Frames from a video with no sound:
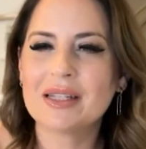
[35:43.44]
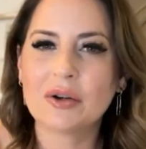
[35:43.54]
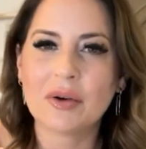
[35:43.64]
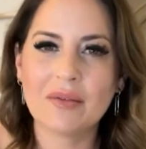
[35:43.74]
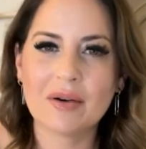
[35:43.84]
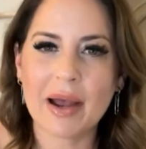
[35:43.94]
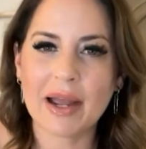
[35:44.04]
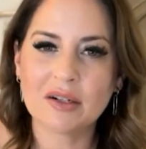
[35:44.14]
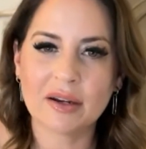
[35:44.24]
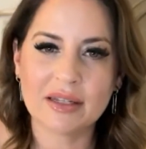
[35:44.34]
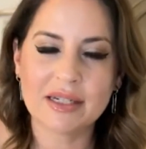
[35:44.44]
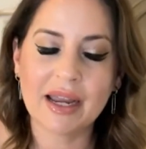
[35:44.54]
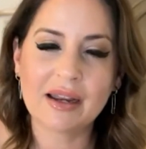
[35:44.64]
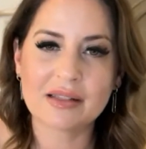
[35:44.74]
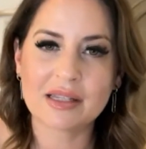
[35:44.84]
it's a great reminder on the
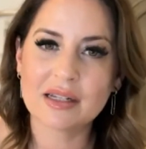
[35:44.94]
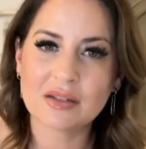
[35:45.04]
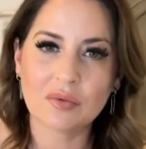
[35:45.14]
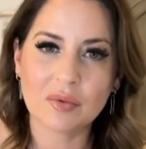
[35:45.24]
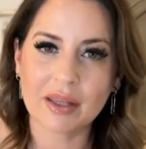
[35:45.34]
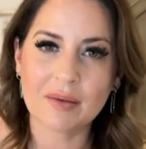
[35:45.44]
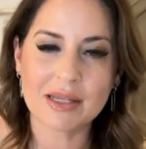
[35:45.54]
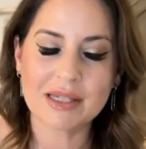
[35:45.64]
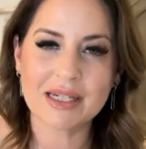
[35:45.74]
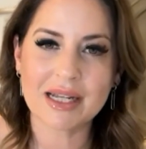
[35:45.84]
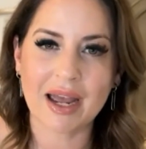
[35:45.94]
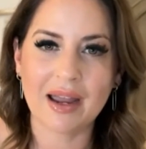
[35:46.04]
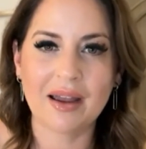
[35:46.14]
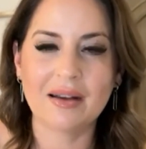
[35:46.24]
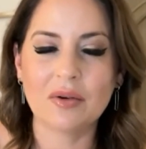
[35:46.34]
day because it is a really busy
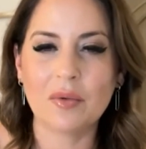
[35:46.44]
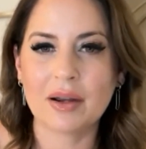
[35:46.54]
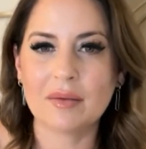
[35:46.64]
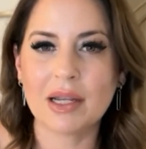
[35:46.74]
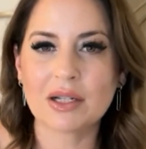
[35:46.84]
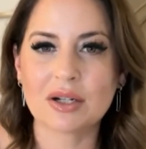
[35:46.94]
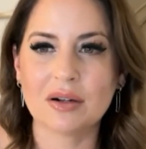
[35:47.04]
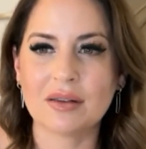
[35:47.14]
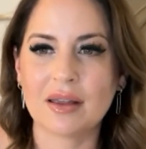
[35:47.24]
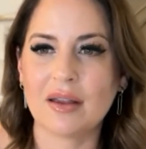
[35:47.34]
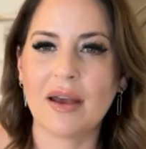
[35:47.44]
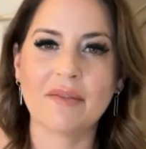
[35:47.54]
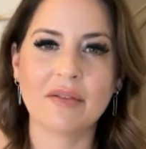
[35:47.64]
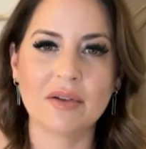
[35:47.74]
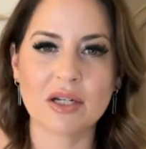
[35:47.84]
day and you want to make sure that you
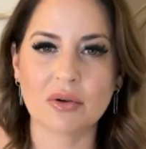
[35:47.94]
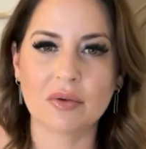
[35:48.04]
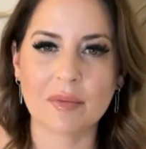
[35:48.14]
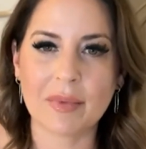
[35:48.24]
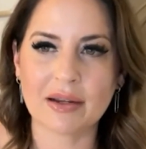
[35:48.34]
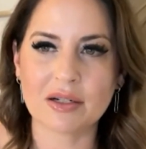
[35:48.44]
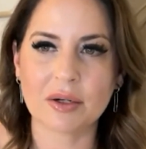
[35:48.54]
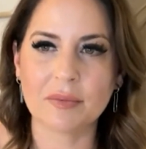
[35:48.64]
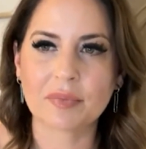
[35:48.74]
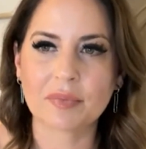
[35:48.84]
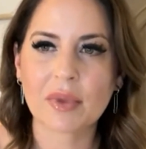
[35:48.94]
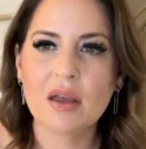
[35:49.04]
have a visual reminder.